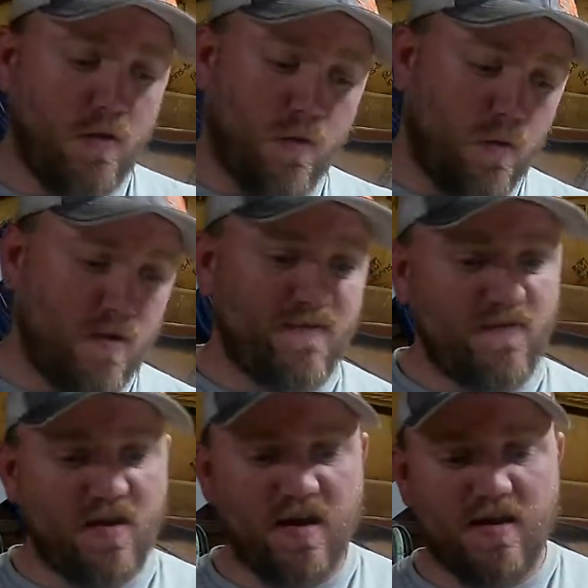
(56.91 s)
Or if
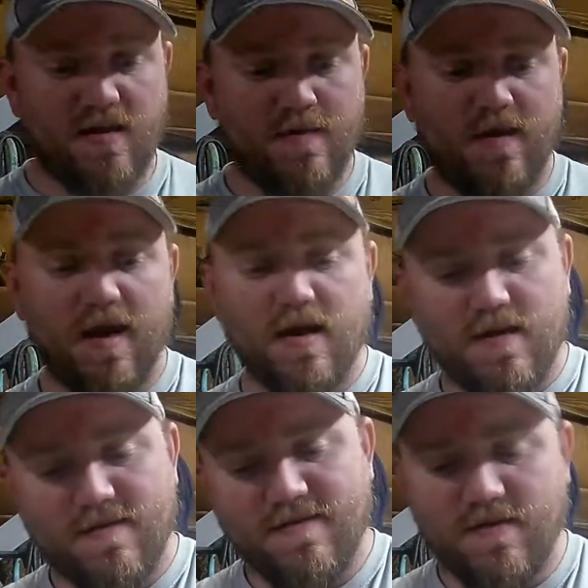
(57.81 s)
you get them
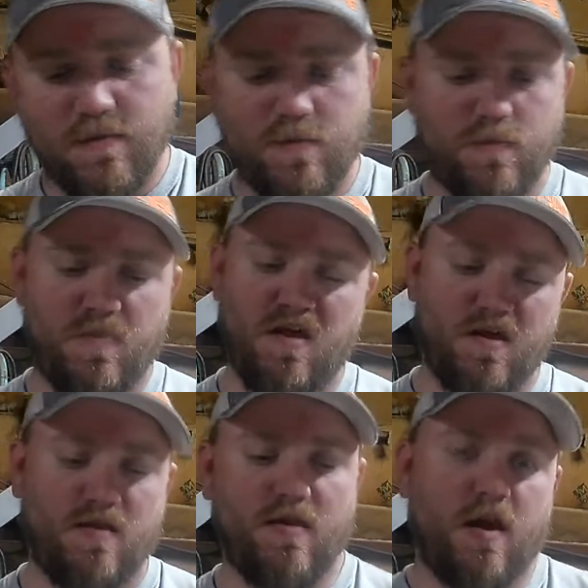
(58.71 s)
days,
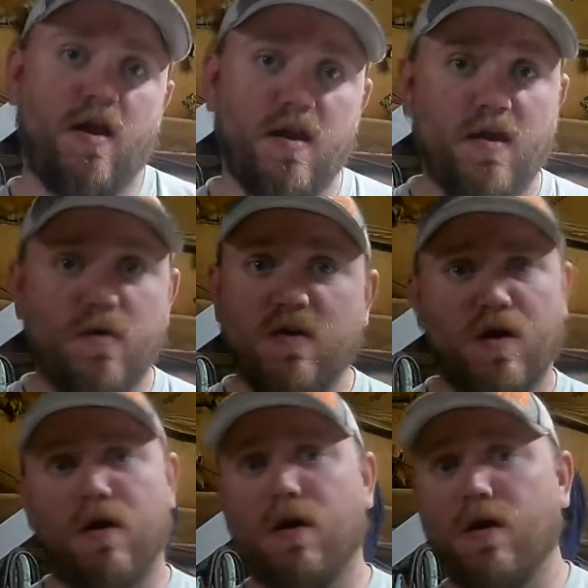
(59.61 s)
hey, there ain't no
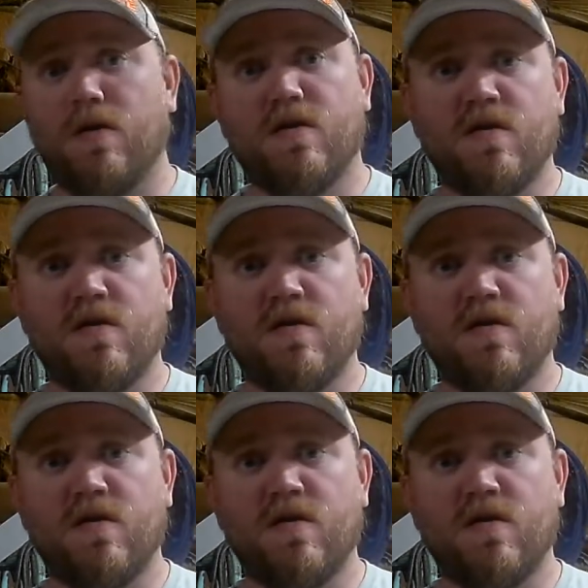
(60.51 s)
current,